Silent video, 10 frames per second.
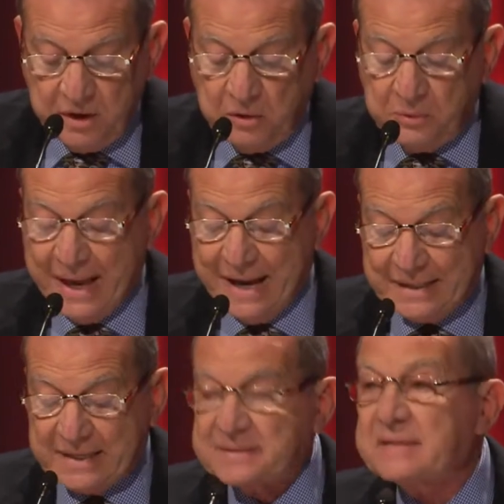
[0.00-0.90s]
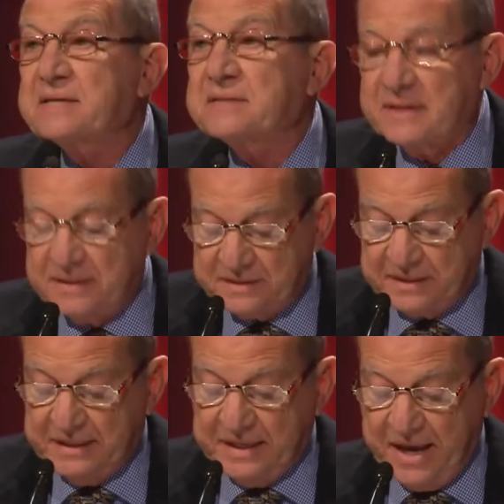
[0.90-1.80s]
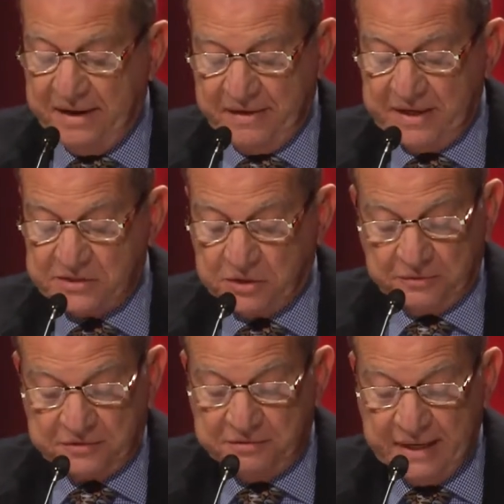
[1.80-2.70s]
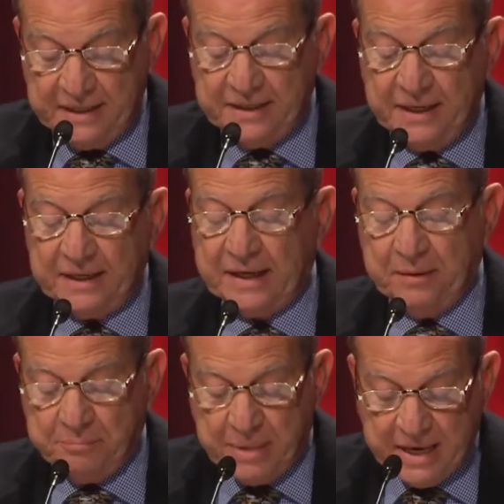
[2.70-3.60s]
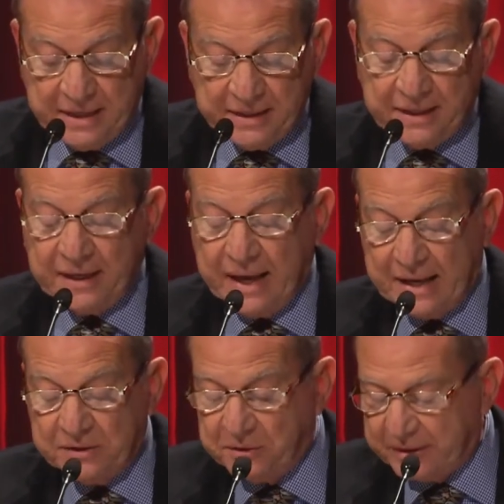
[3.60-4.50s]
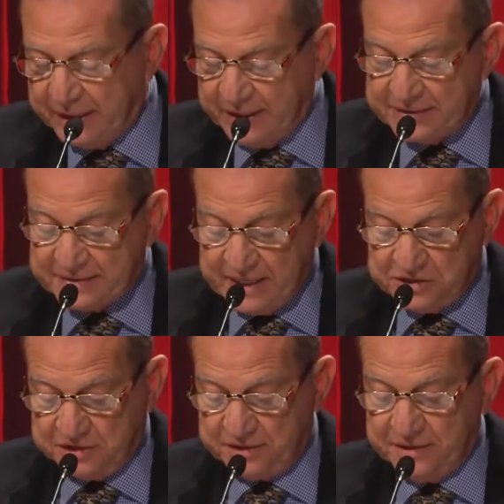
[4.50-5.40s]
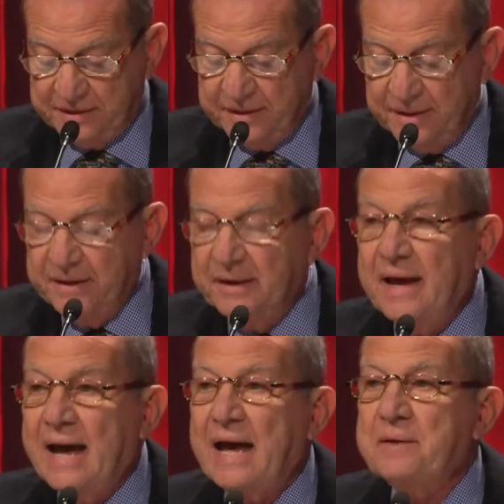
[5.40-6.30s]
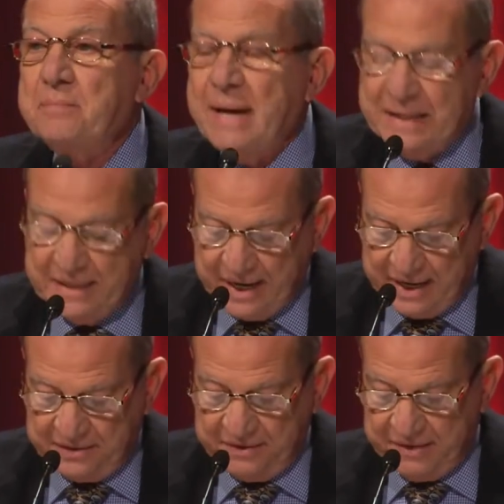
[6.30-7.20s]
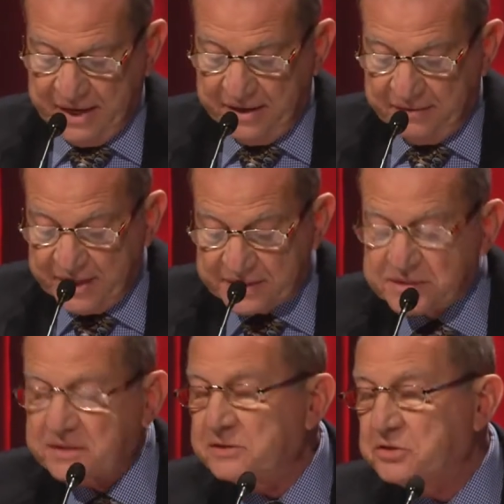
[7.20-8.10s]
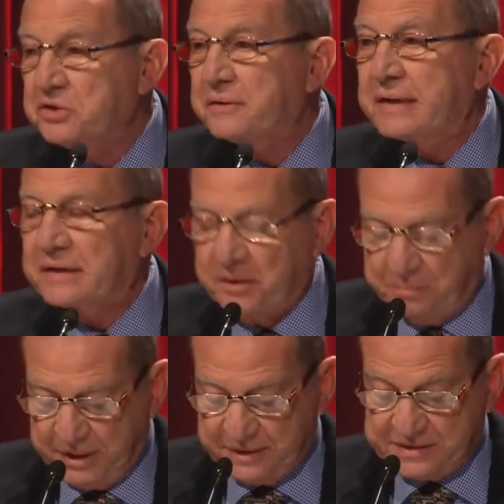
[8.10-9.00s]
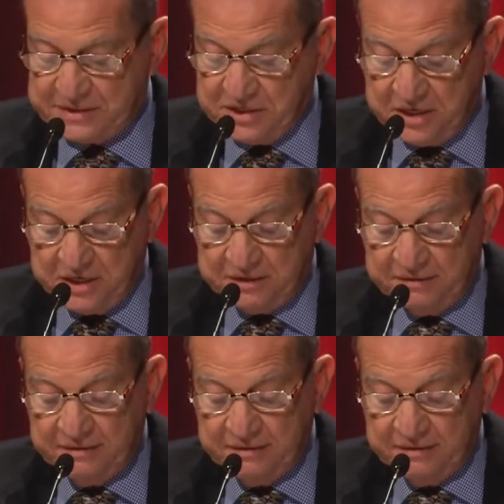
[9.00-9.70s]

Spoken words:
We had assistance in areas of training, campaigning, and organization, and many other areas during the past year,